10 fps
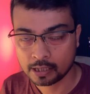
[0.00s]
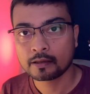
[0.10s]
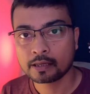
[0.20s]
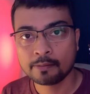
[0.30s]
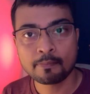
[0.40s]

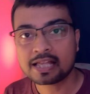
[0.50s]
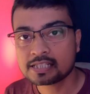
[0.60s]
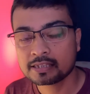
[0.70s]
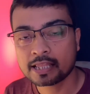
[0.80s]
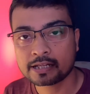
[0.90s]

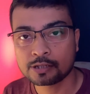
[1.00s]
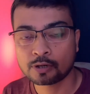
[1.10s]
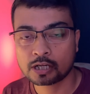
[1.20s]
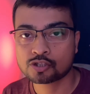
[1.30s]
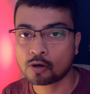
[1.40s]
Imagine that you are a
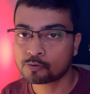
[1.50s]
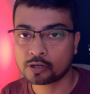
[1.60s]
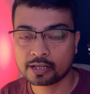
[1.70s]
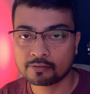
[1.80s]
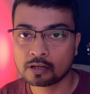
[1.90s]
software
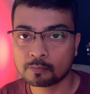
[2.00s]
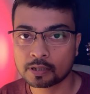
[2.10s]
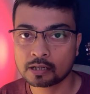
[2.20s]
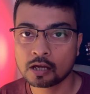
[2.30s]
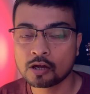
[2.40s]
developer
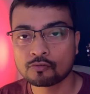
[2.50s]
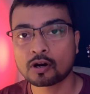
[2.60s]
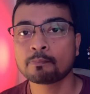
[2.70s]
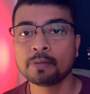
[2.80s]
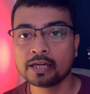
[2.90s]
for a
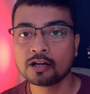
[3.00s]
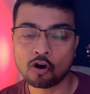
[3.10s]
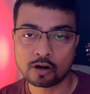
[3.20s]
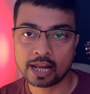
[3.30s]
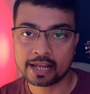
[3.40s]
big
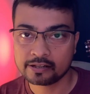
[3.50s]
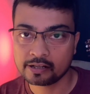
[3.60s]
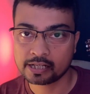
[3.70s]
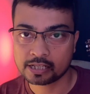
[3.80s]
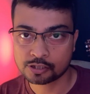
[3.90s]
online
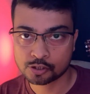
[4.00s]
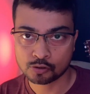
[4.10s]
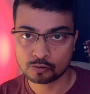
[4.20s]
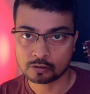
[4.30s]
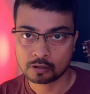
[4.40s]
retail
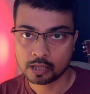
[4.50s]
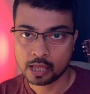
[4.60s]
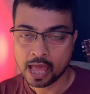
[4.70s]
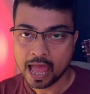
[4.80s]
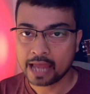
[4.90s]
store,
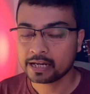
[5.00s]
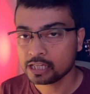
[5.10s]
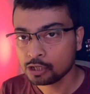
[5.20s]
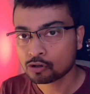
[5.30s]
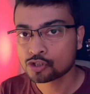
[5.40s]
and
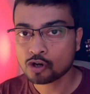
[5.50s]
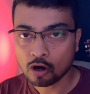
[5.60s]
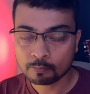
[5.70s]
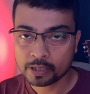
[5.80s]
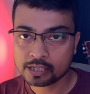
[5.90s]
your
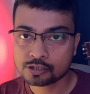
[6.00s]
job is